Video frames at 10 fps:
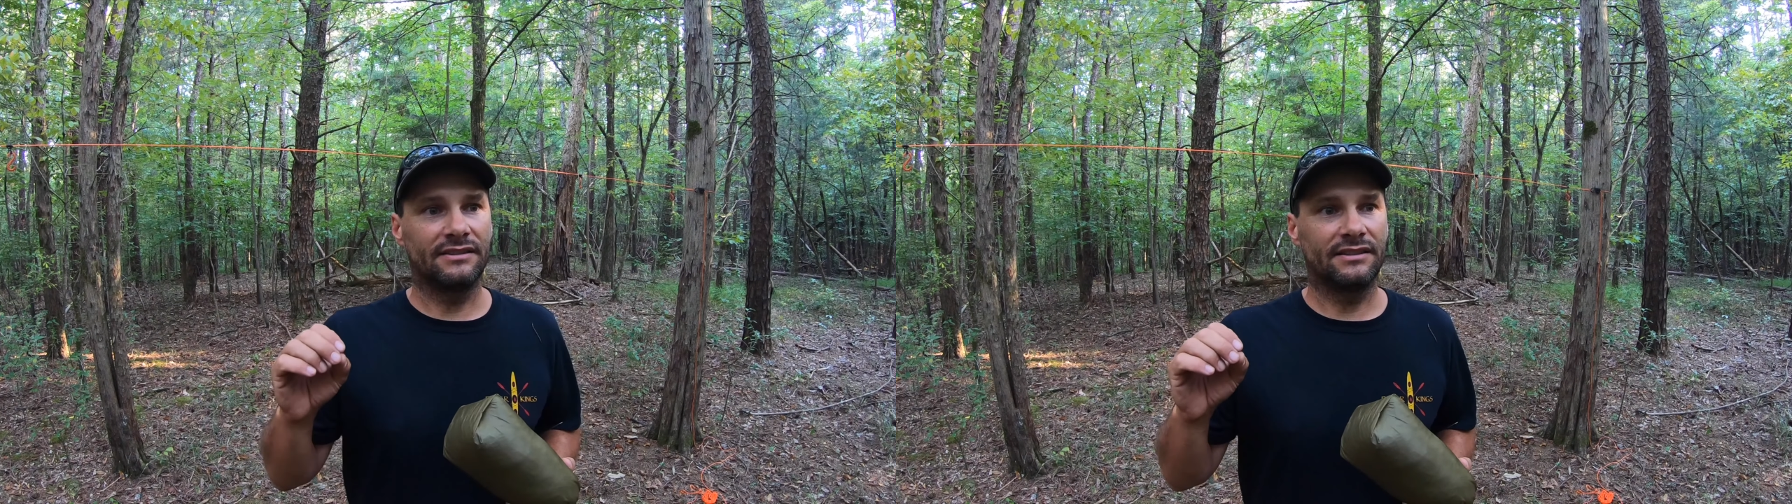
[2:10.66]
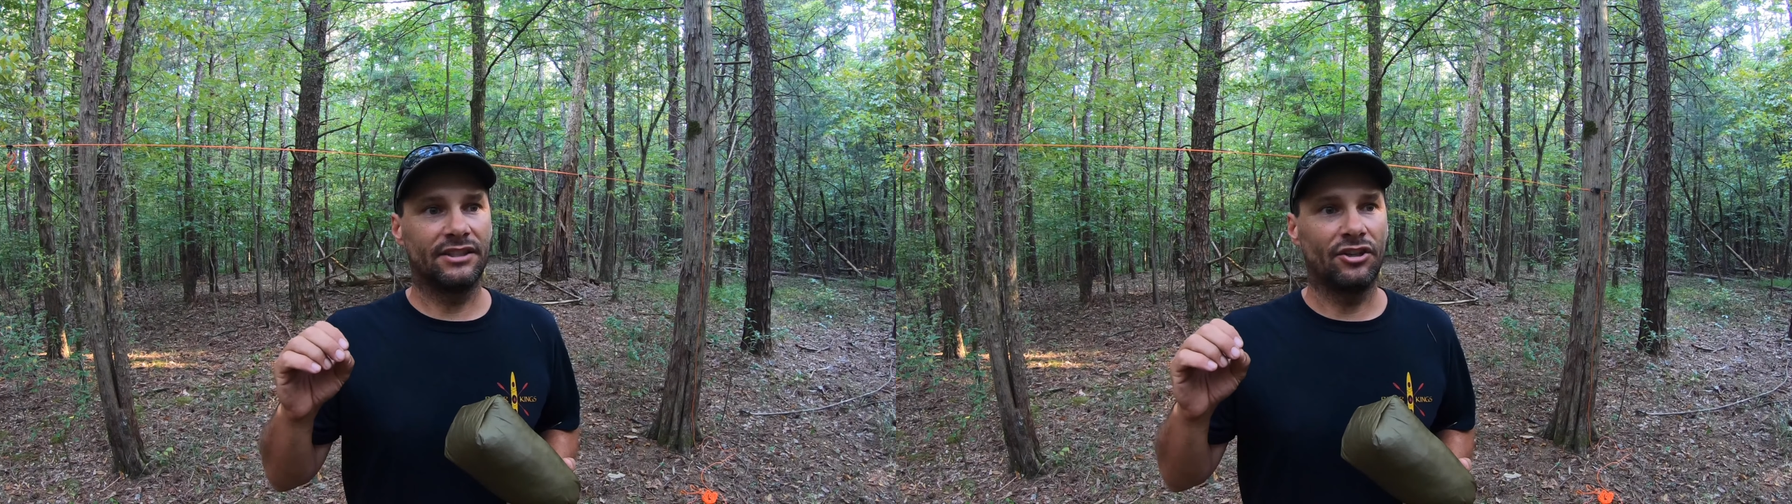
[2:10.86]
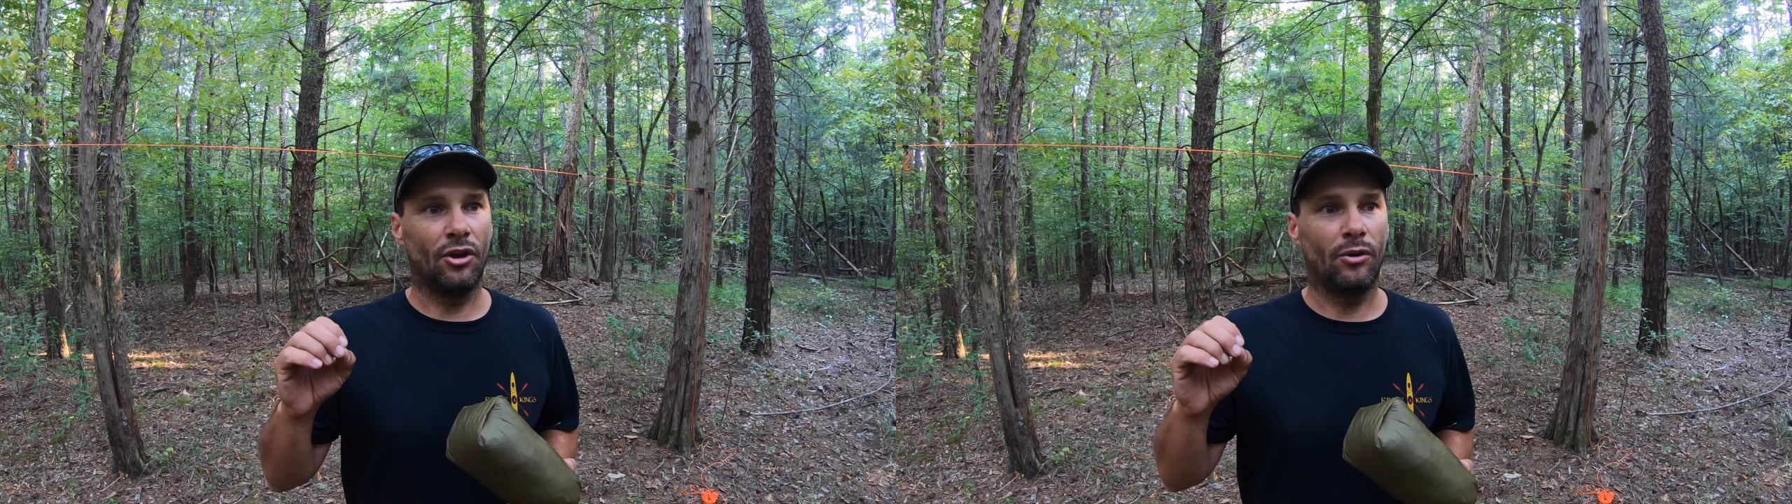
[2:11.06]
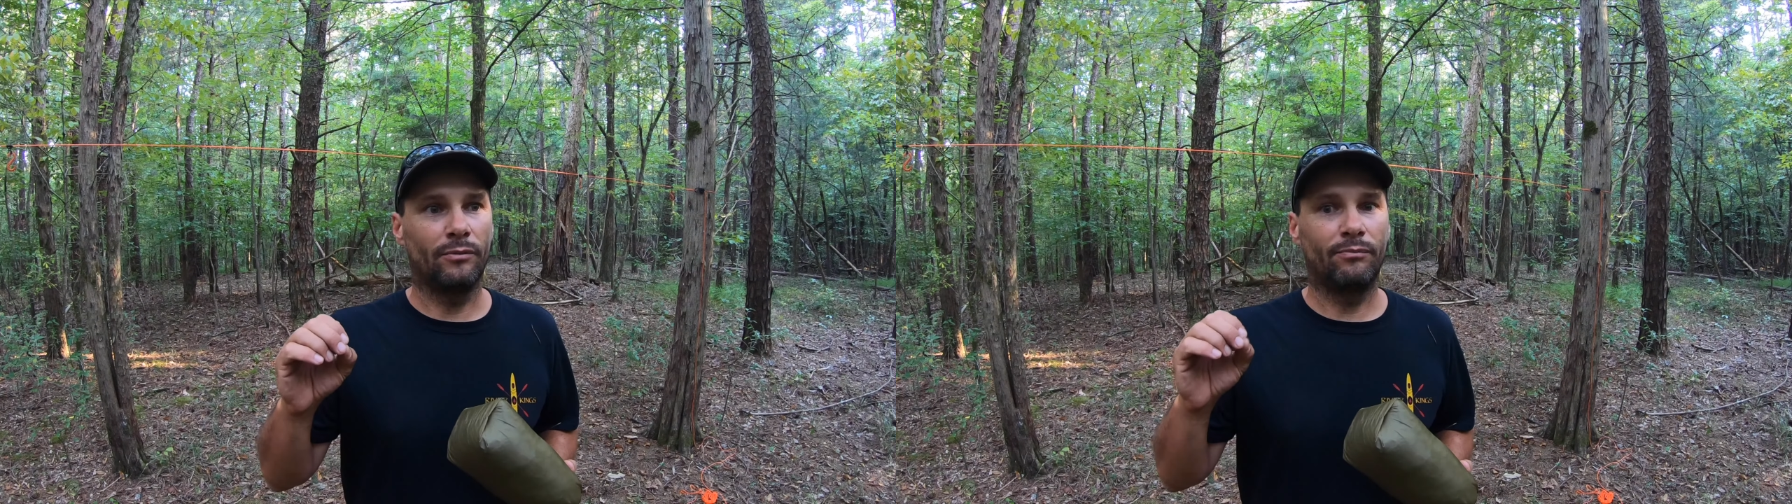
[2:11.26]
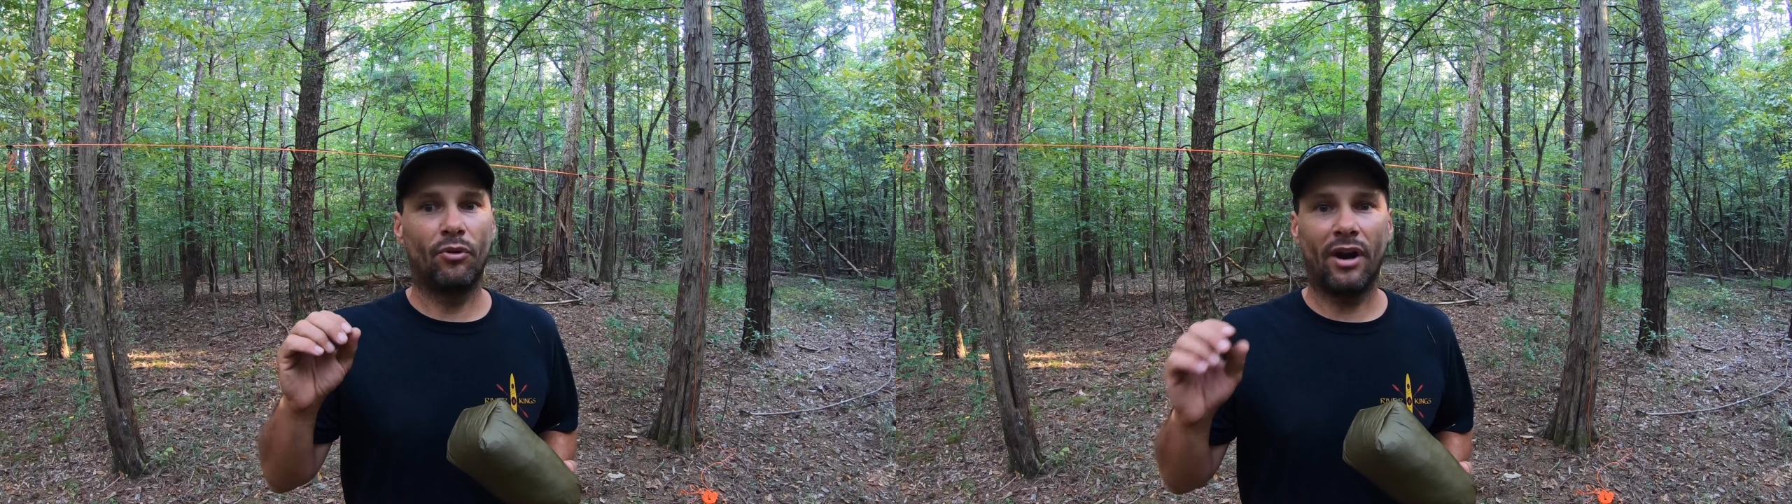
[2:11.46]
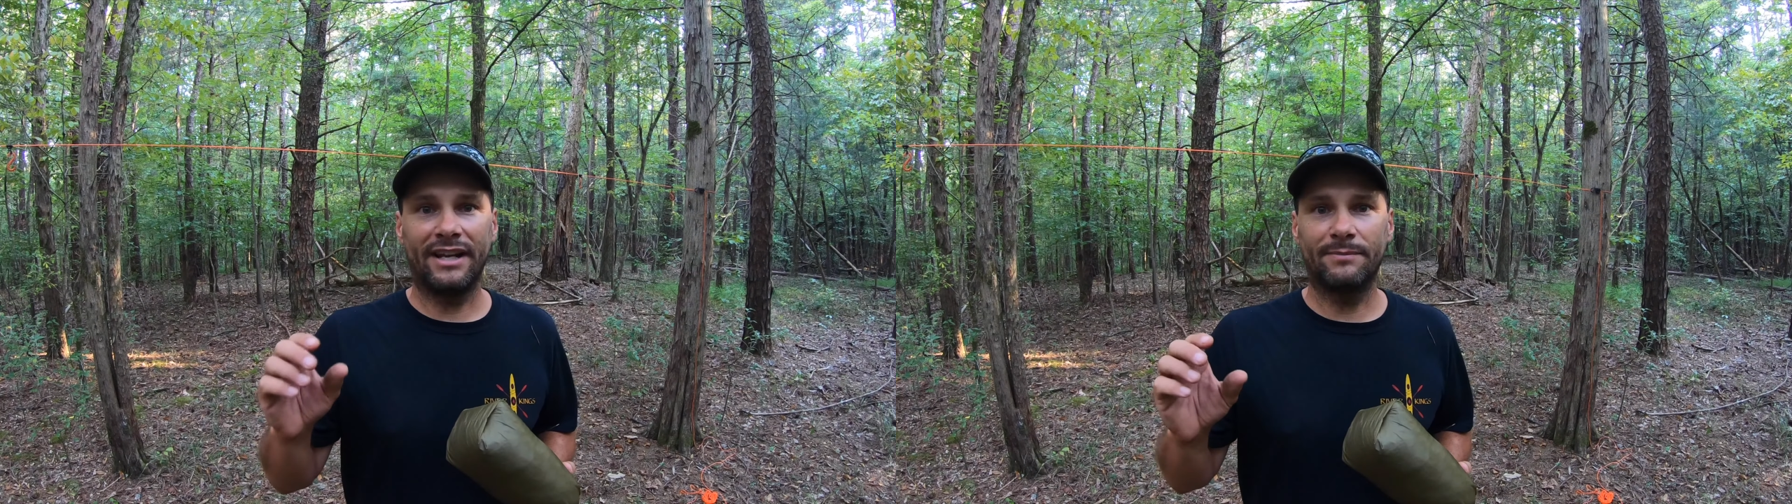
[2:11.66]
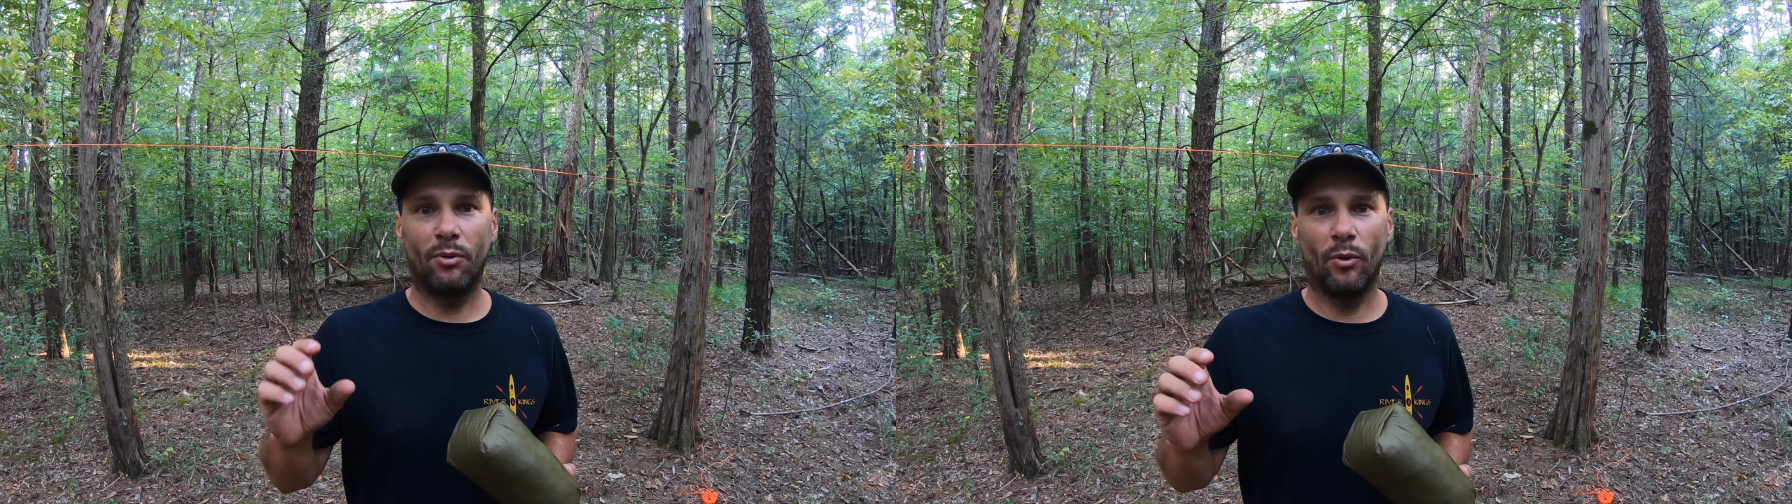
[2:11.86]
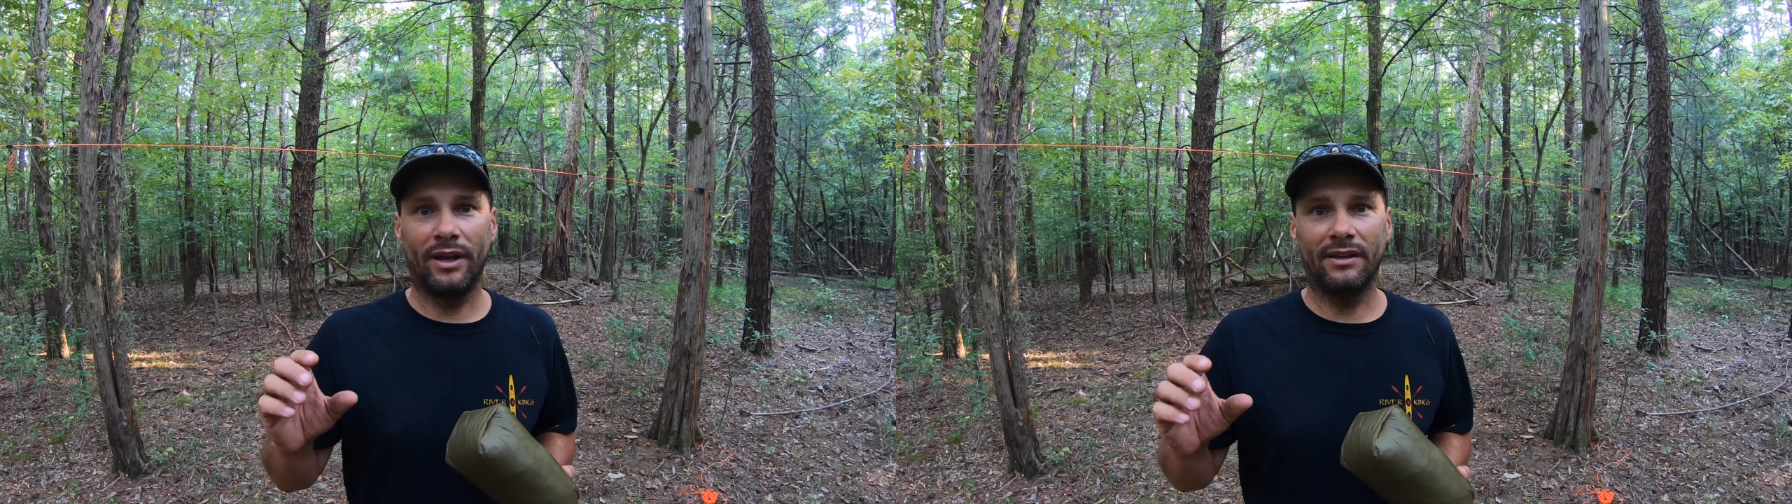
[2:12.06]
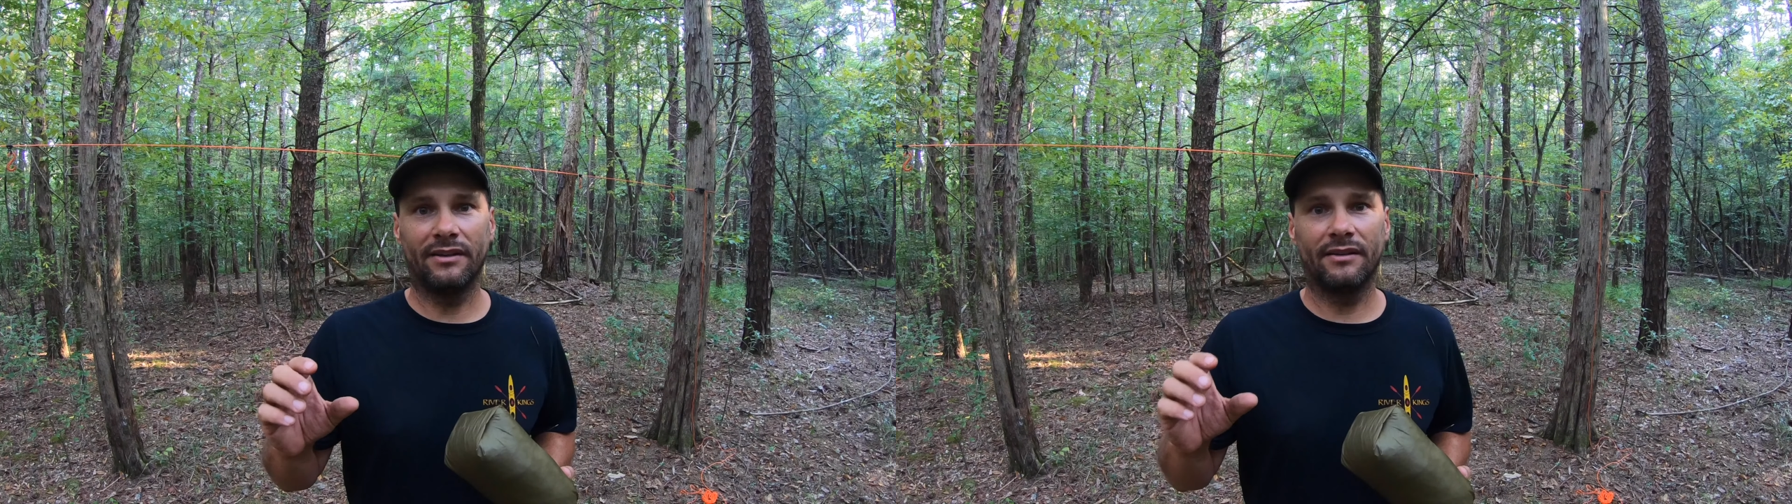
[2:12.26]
you know, price point